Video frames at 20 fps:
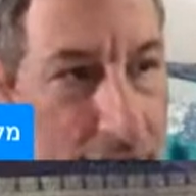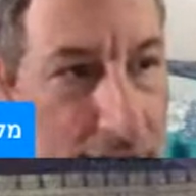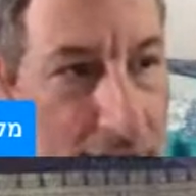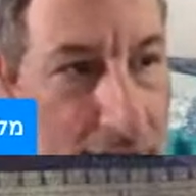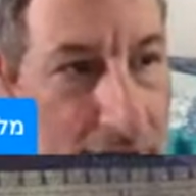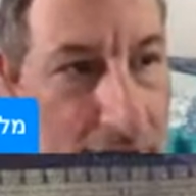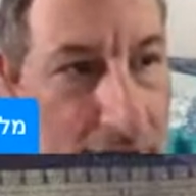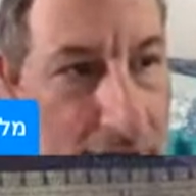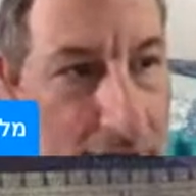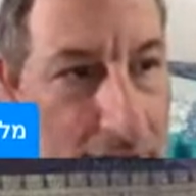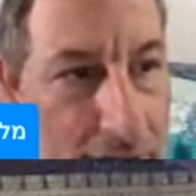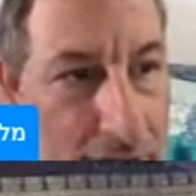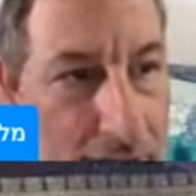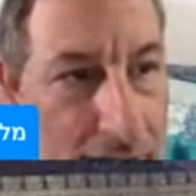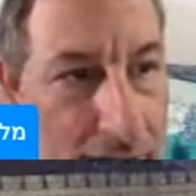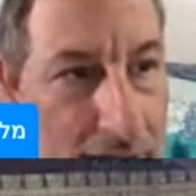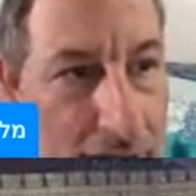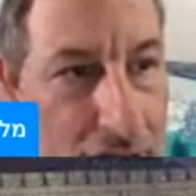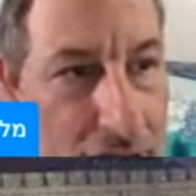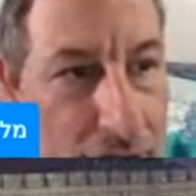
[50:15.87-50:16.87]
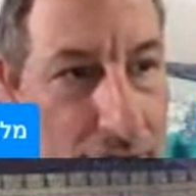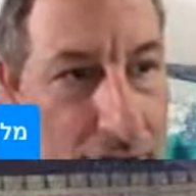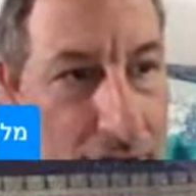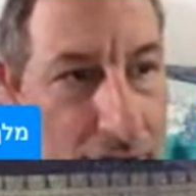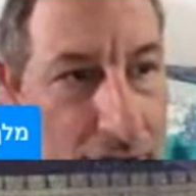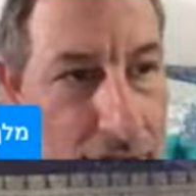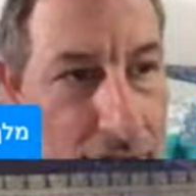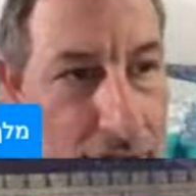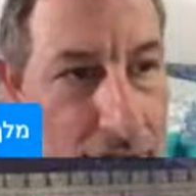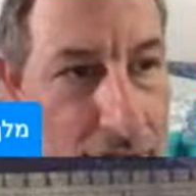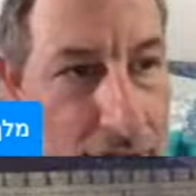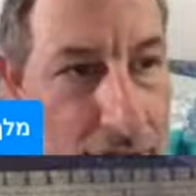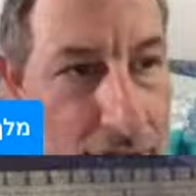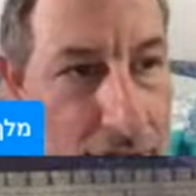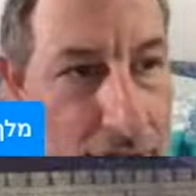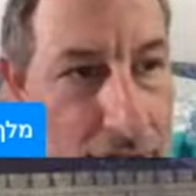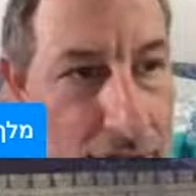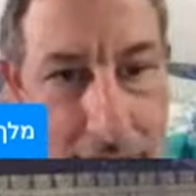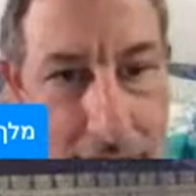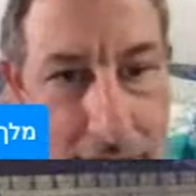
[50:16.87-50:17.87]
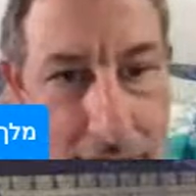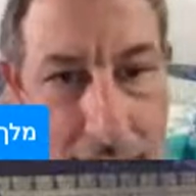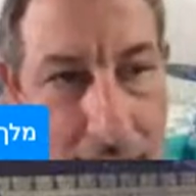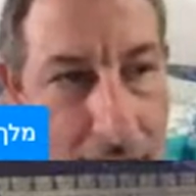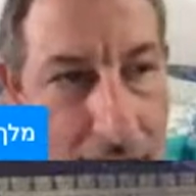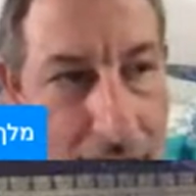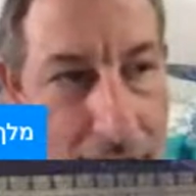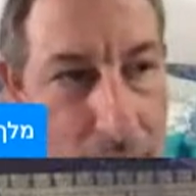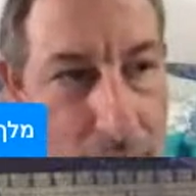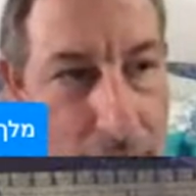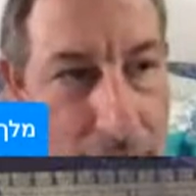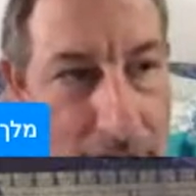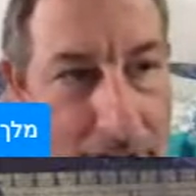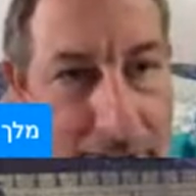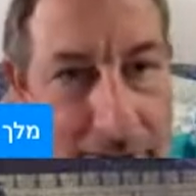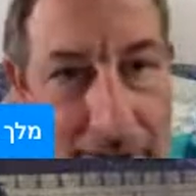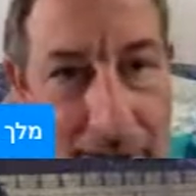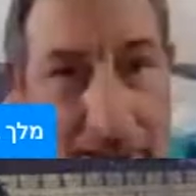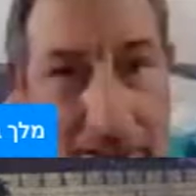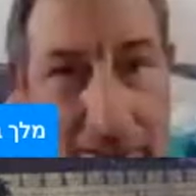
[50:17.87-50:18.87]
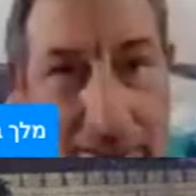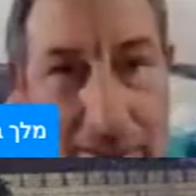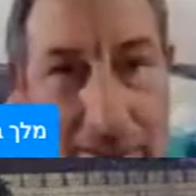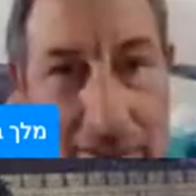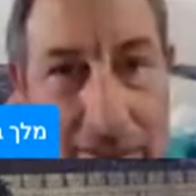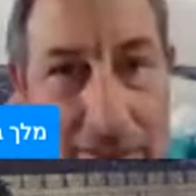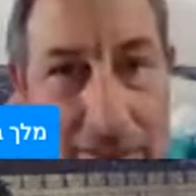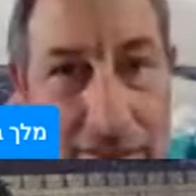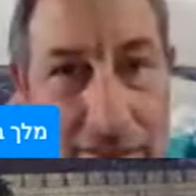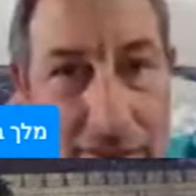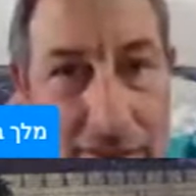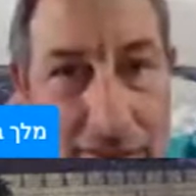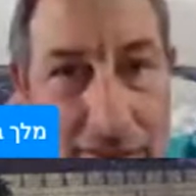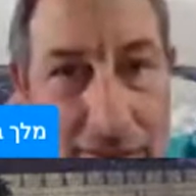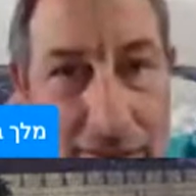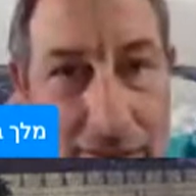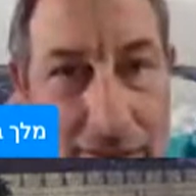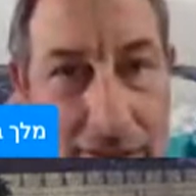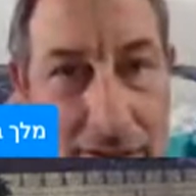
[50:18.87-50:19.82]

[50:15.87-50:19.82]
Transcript: Here it's translated, at least the KJV is translated as he was content